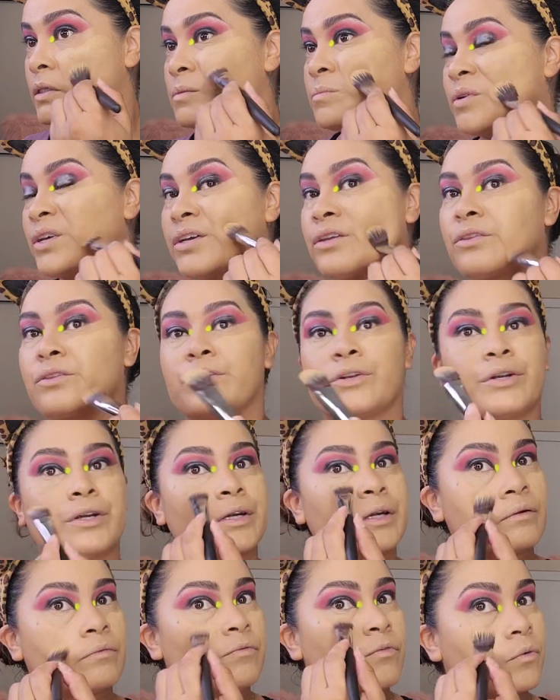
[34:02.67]
is my
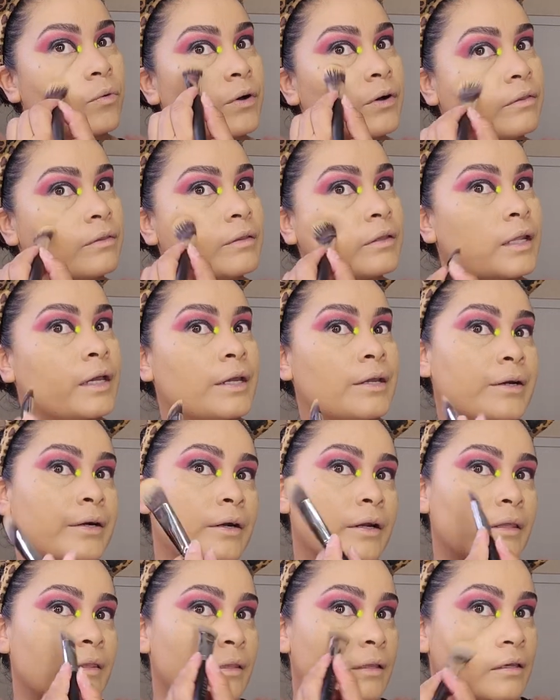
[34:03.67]
3rd, 4th layer,
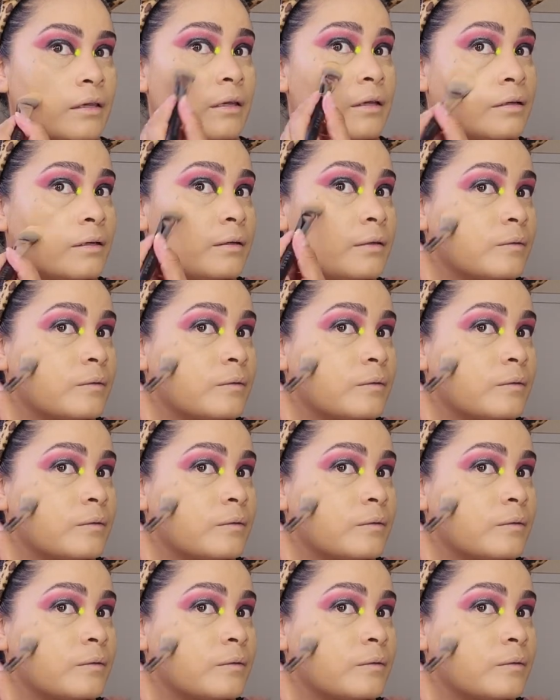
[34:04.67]
I think.